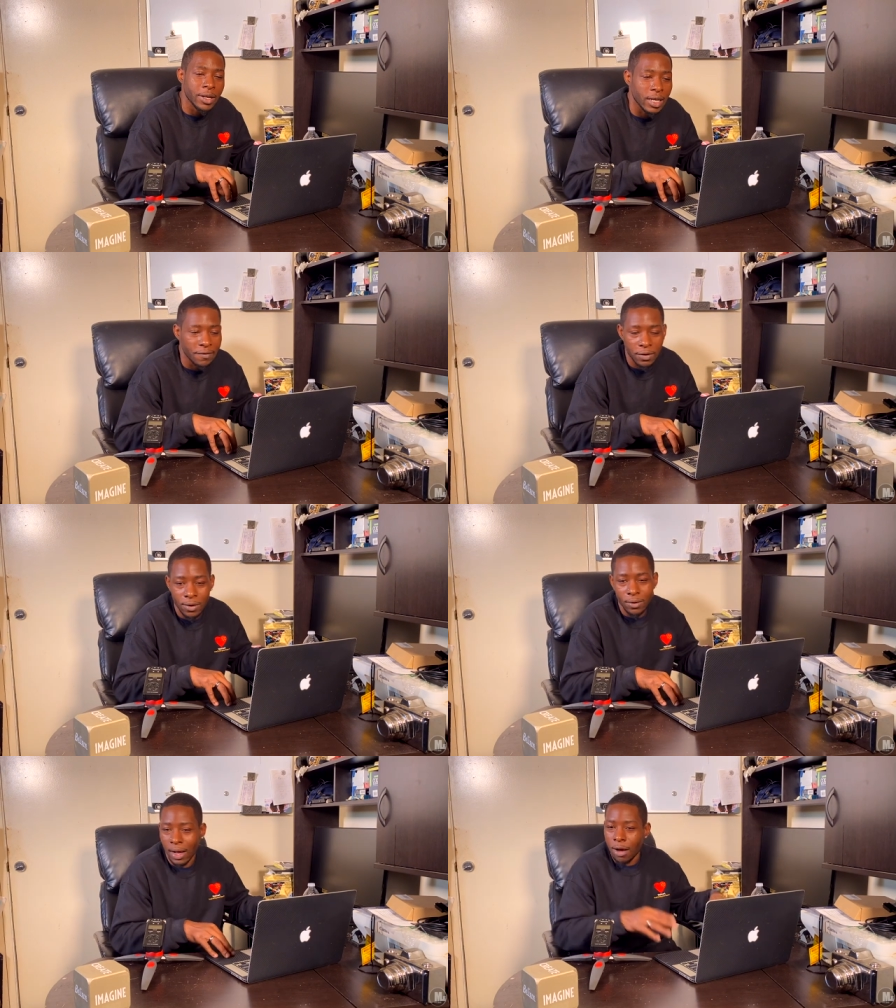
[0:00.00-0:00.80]
even
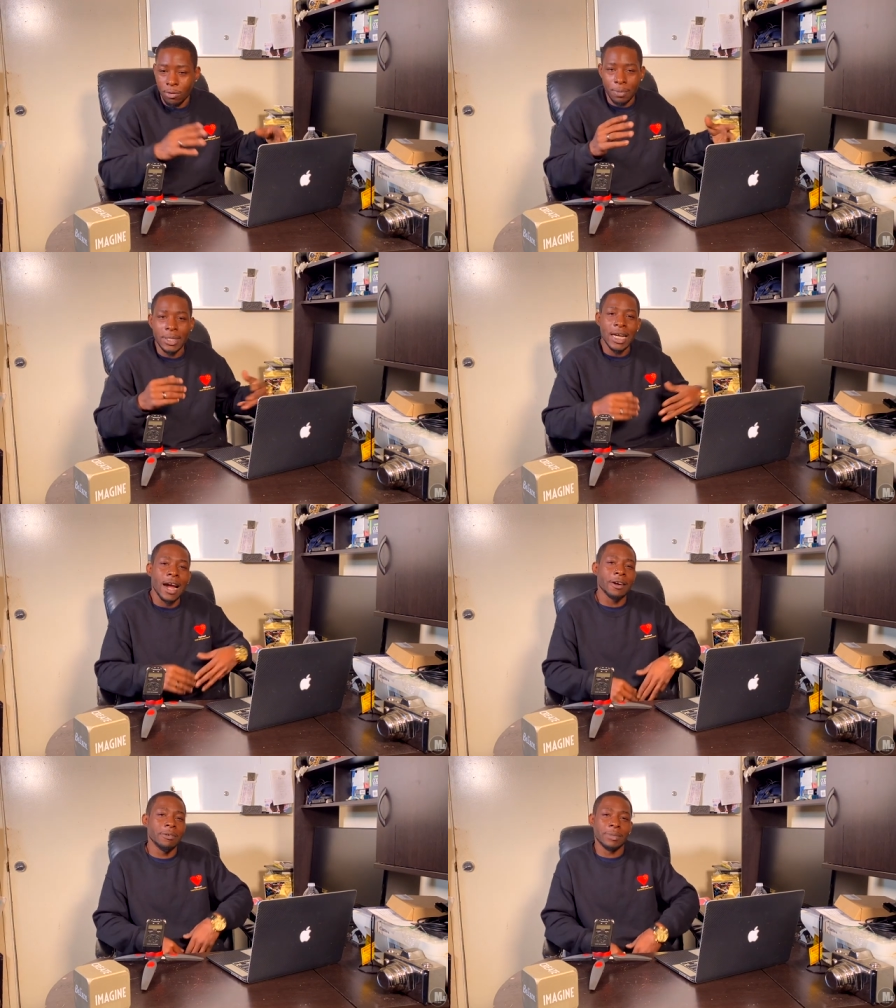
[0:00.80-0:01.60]
though I will be
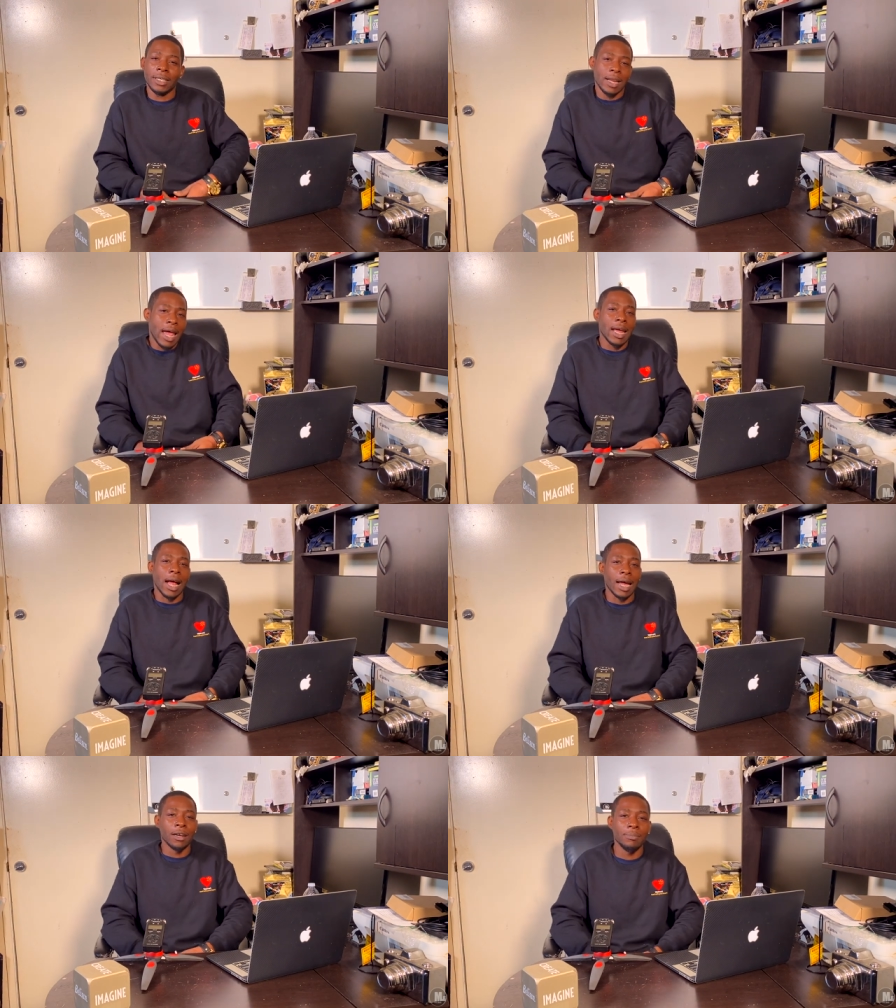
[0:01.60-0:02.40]
tired, but hey, I
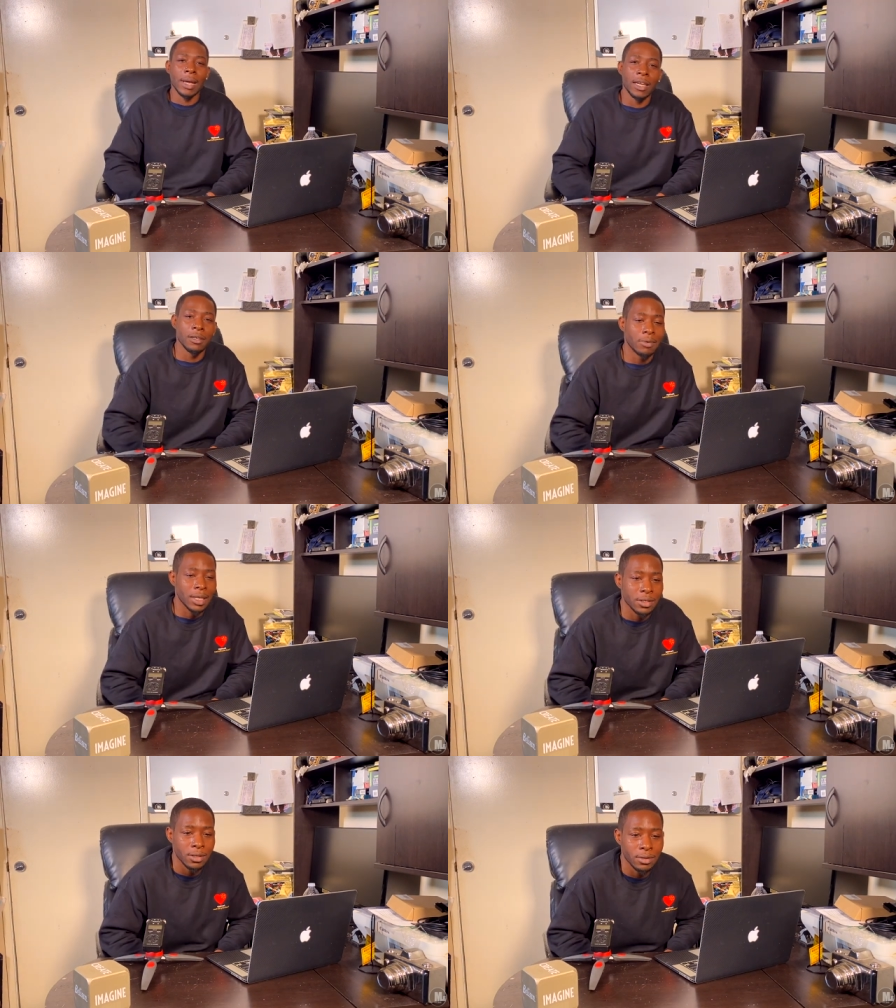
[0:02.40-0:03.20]
gotta make a deal what to
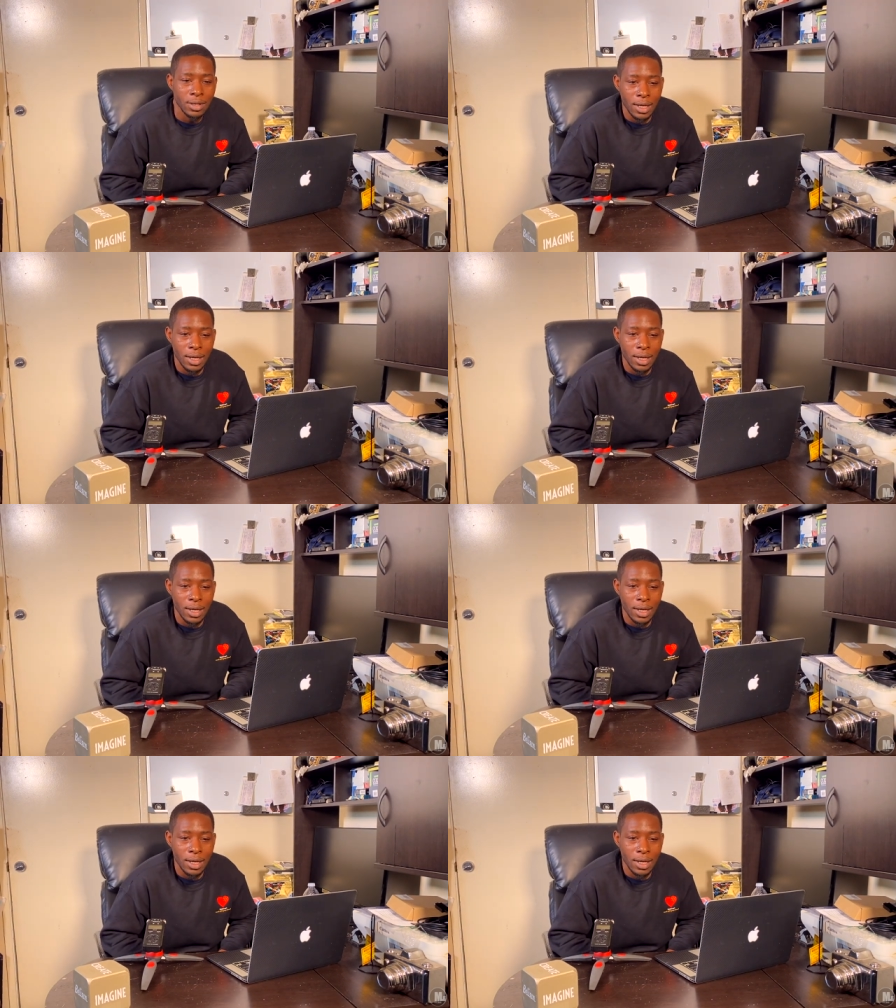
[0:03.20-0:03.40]
do.